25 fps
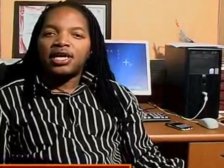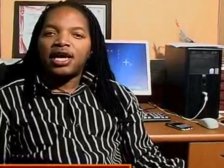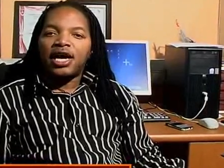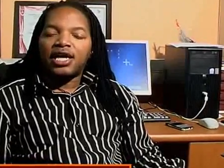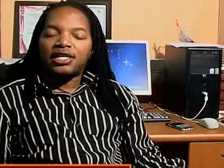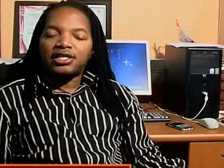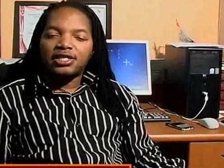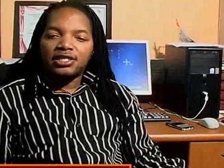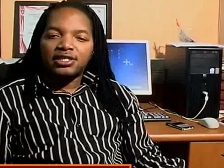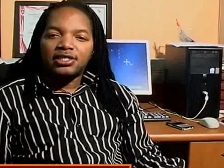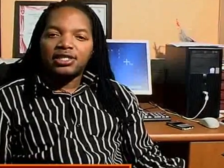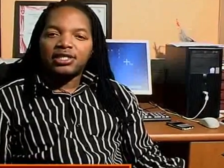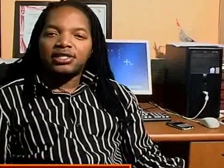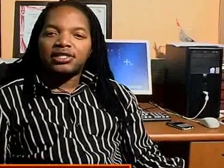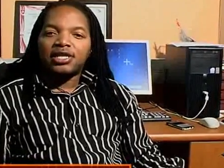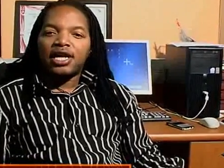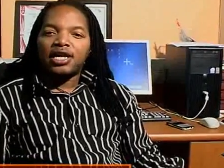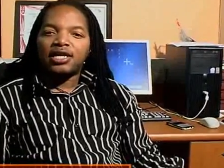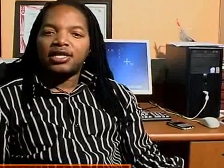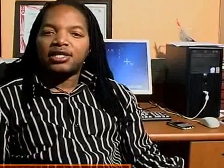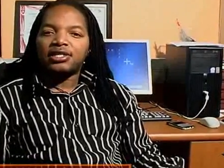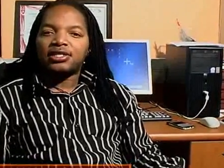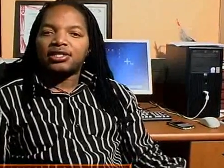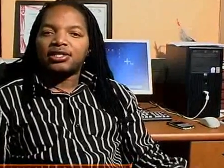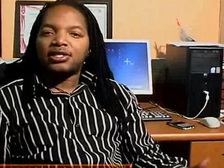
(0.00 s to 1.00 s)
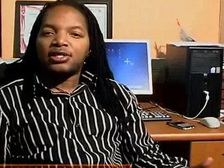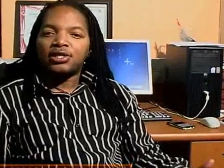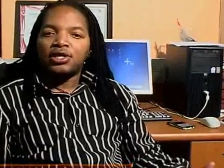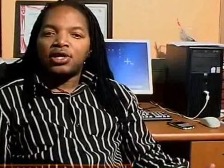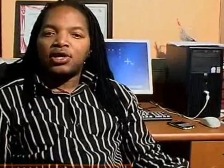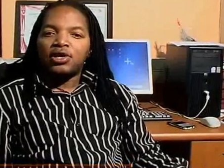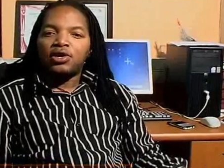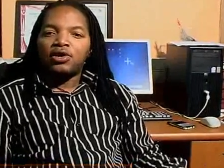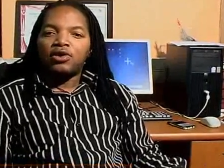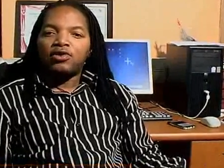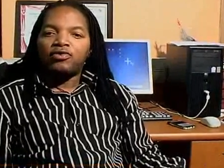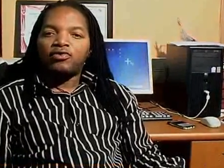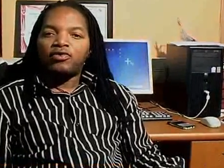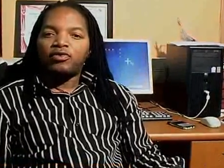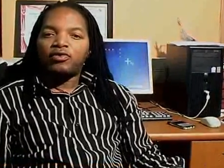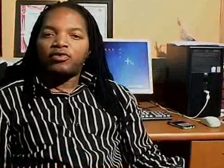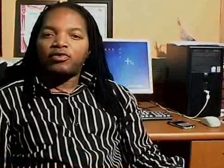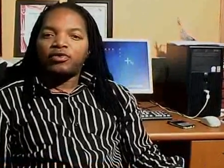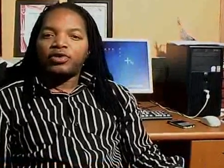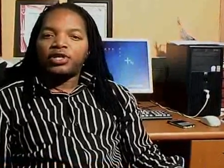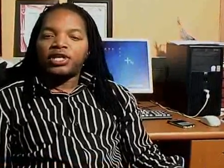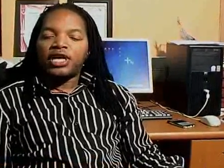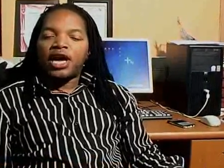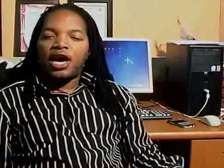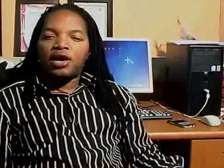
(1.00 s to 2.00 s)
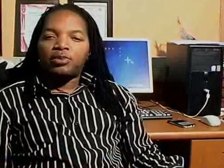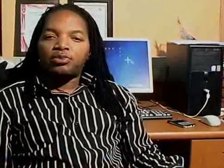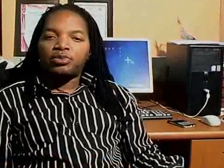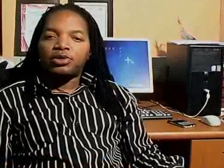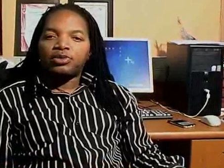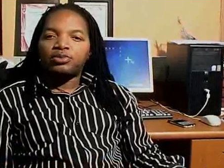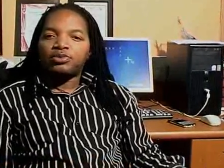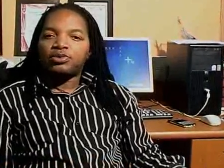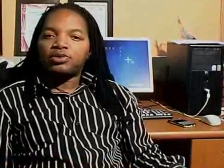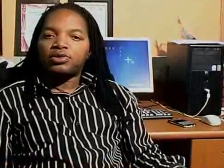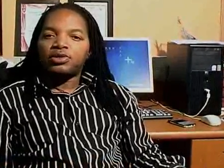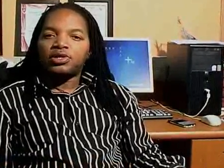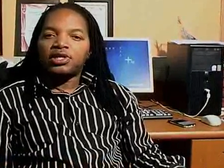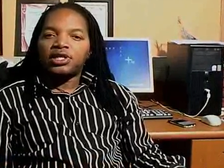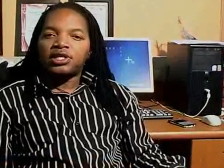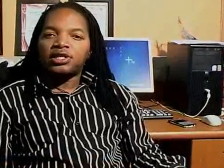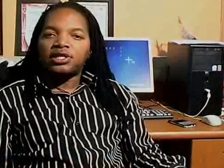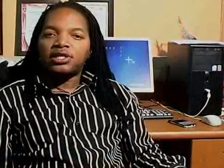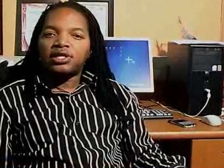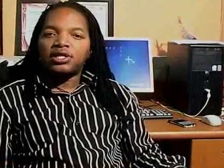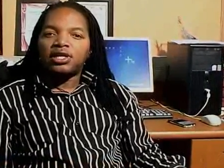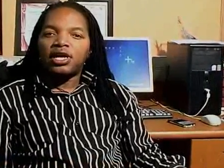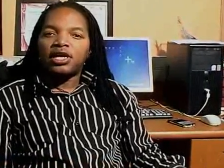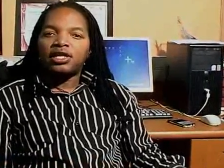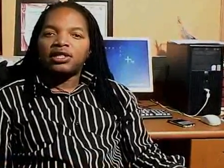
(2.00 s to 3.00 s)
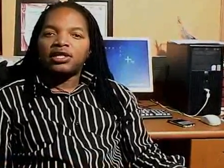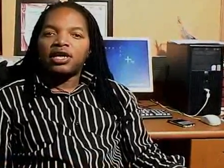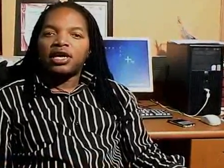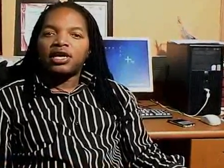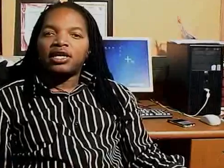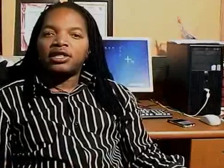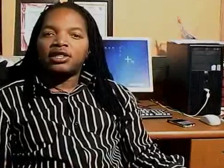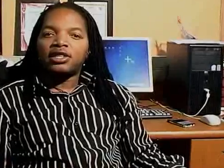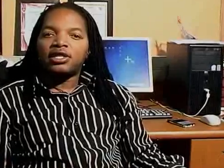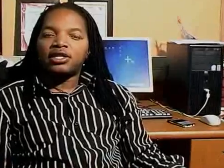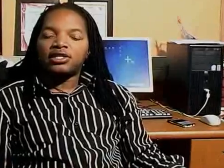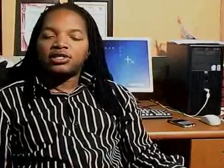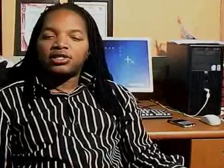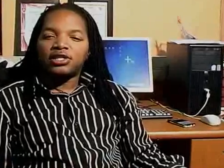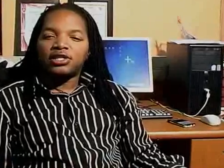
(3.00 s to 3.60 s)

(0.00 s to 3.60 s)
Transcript: artistic talent of young people in, in, in this